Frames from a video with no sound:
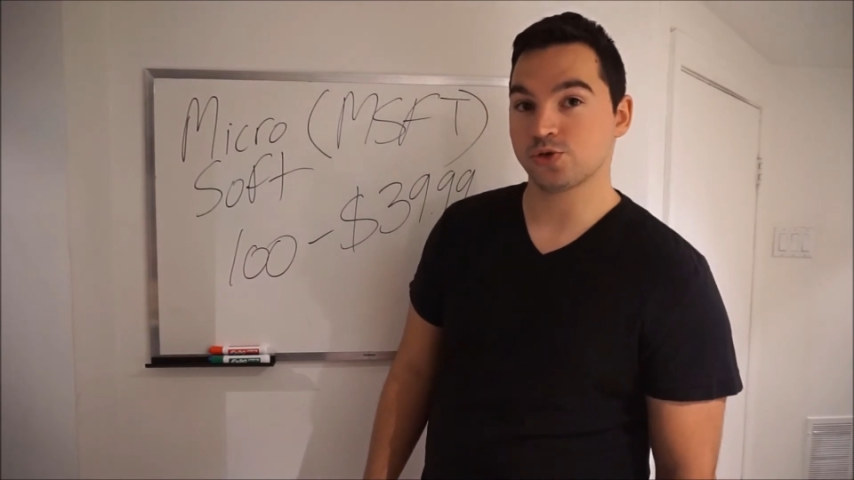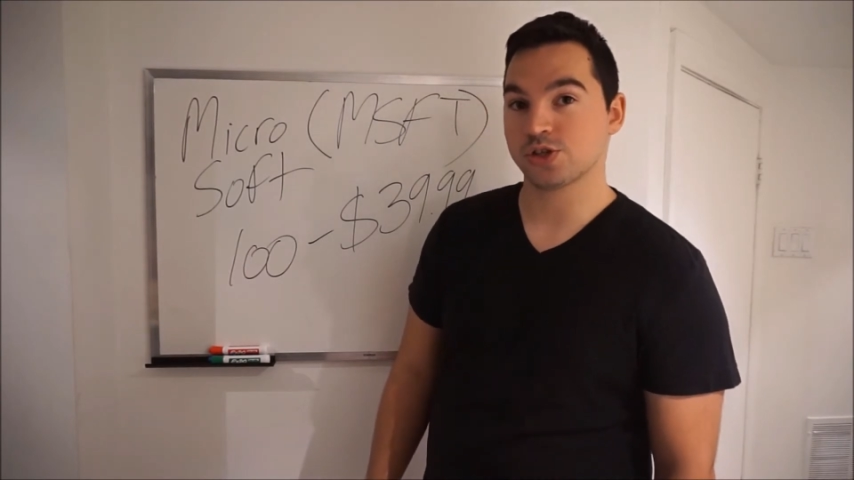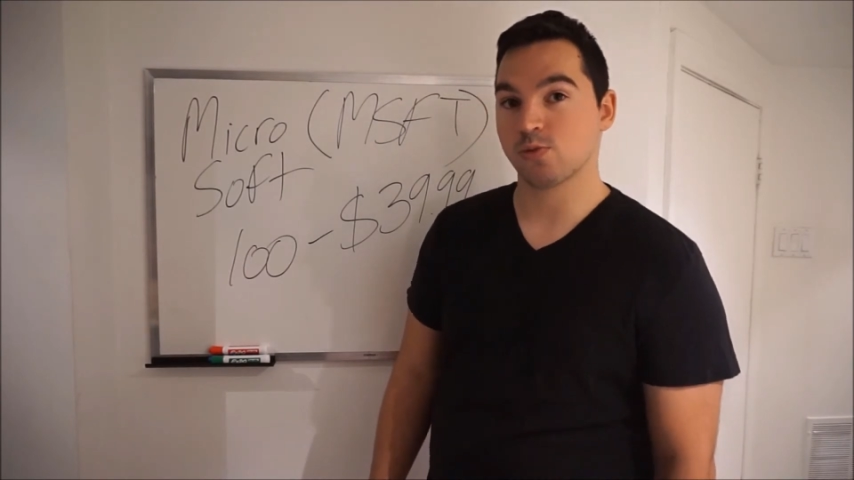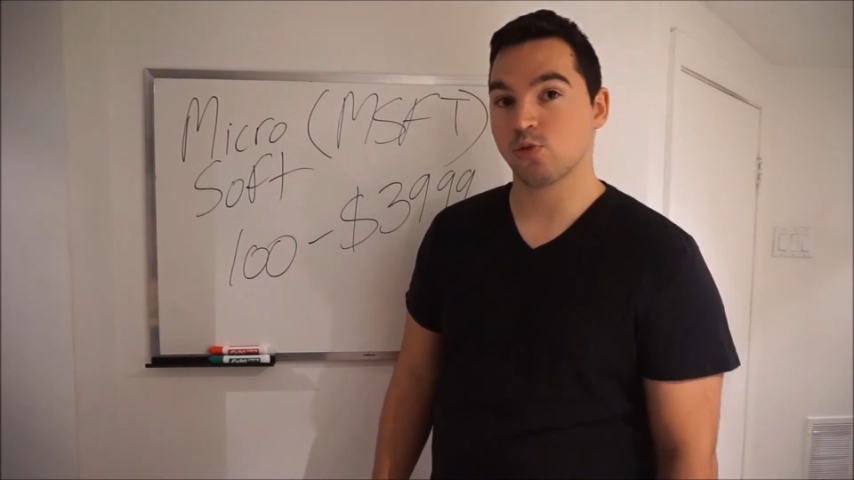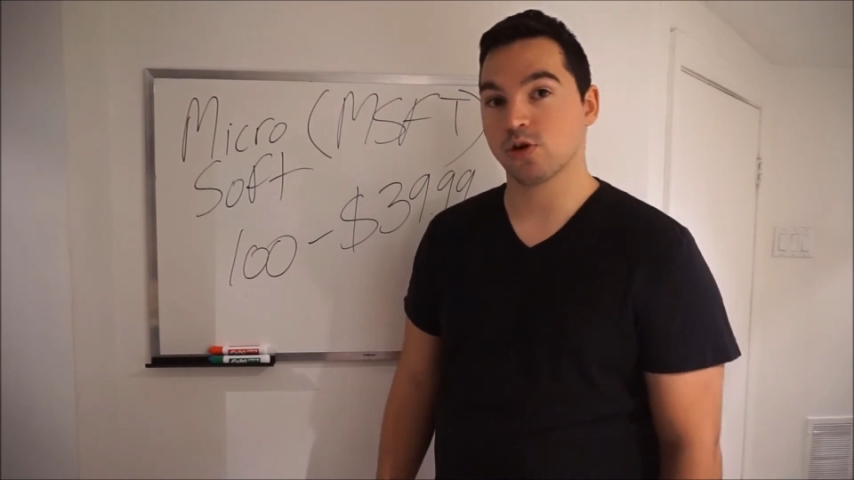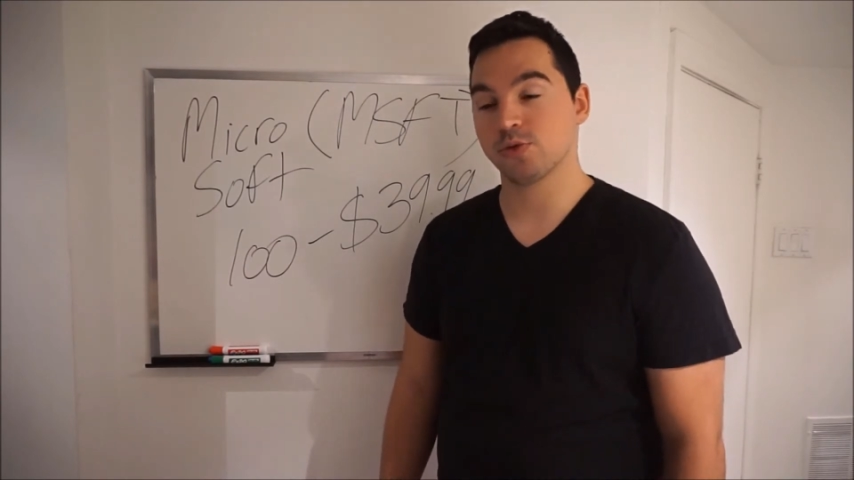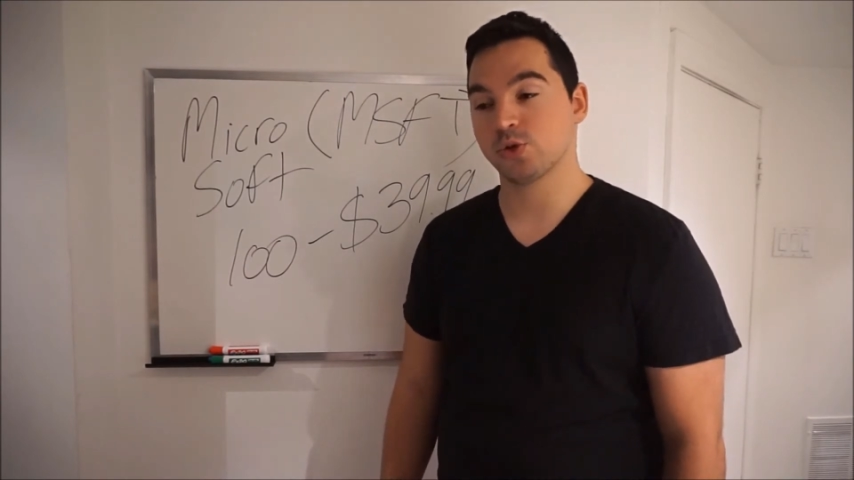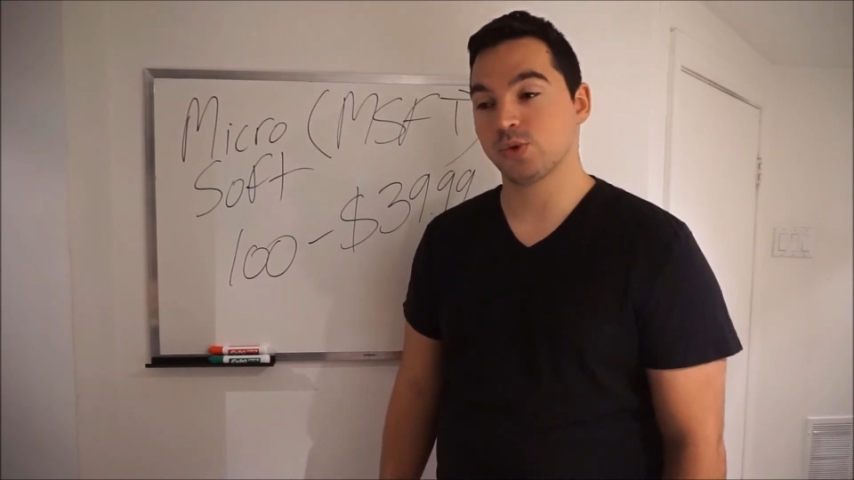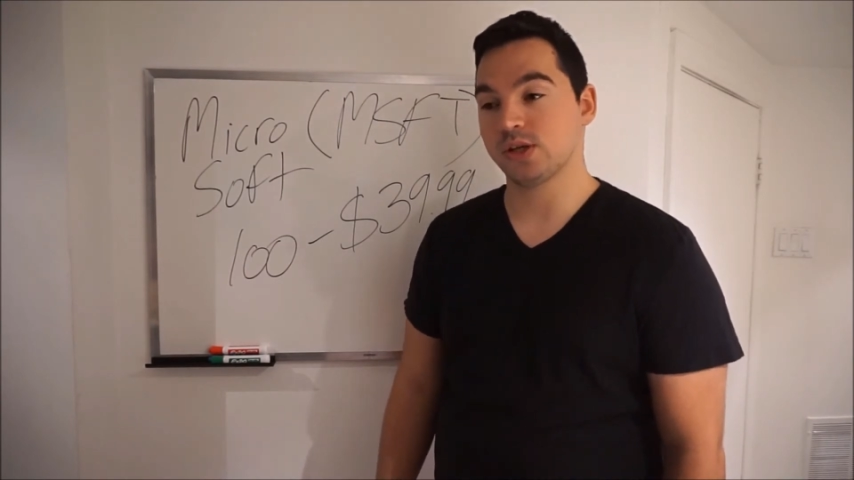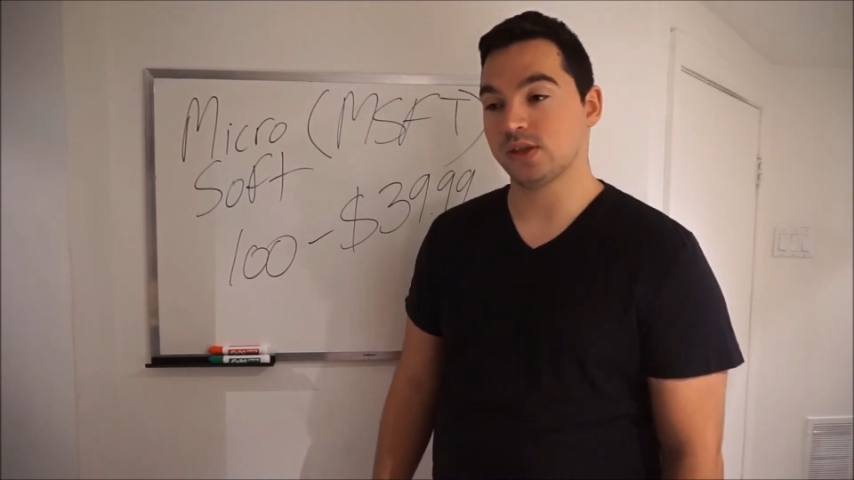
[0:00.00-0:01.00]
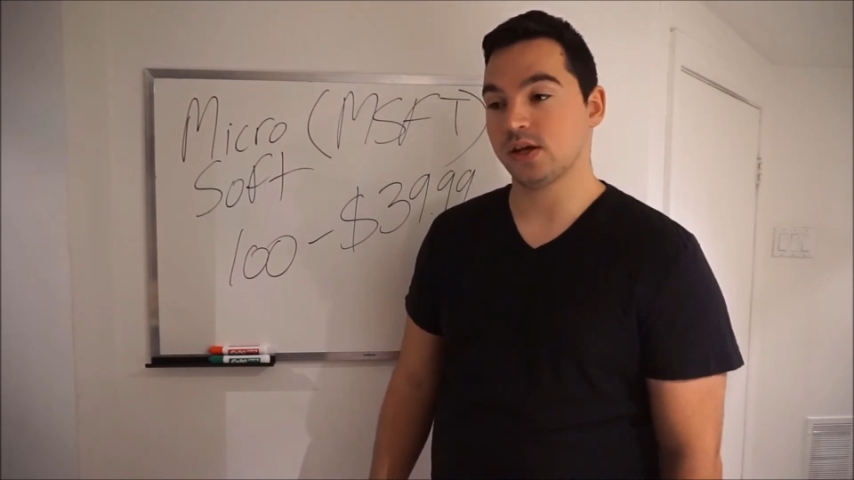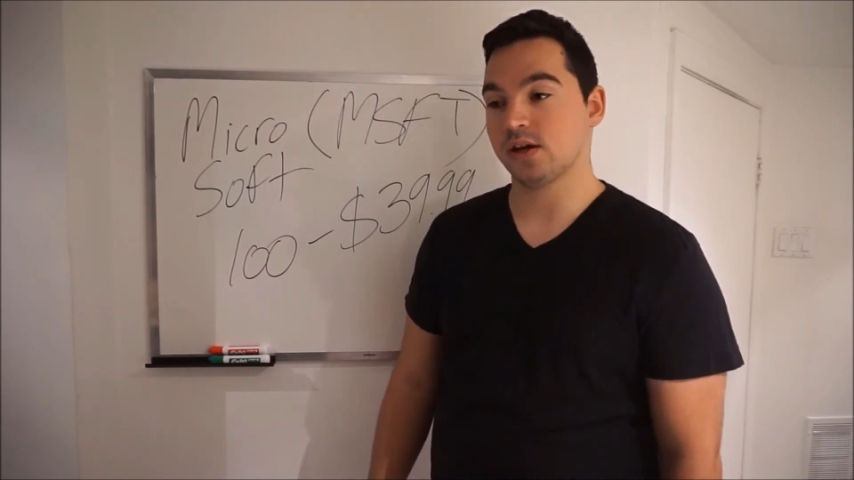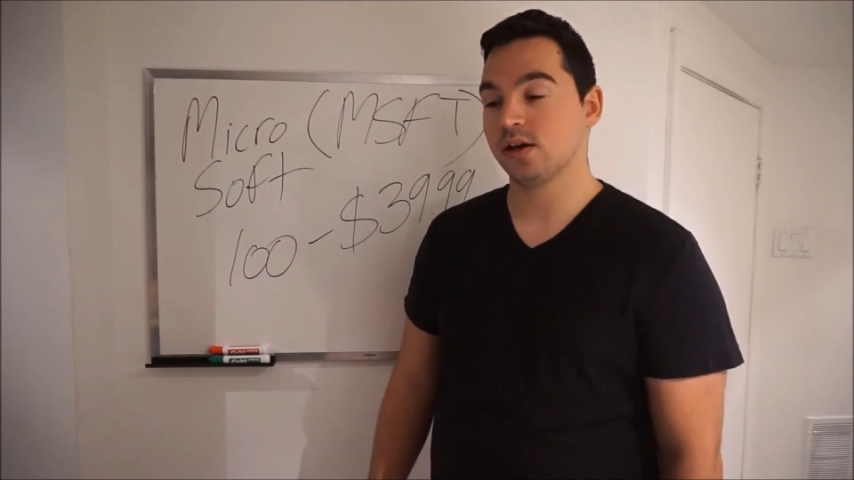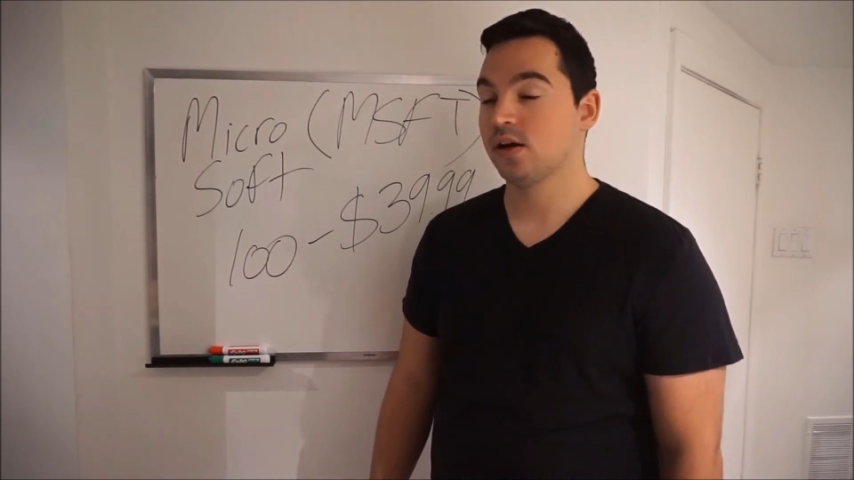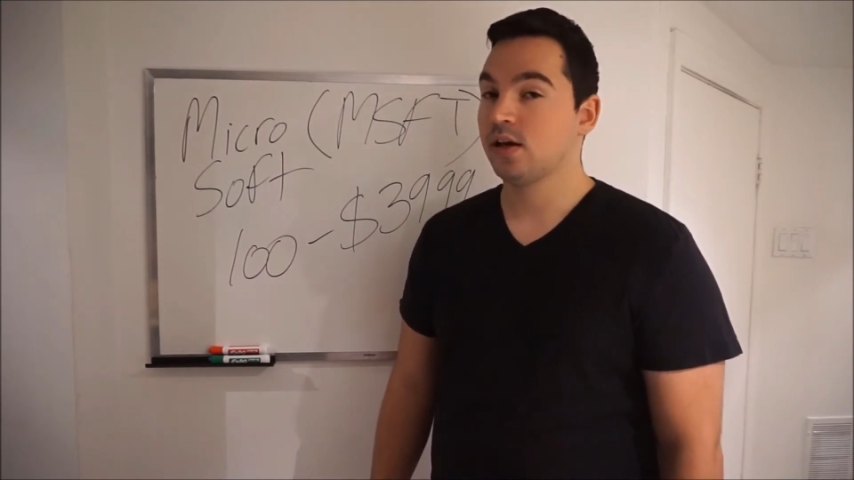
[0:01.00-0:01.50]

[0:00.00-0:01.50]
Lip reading: somewhere in between there.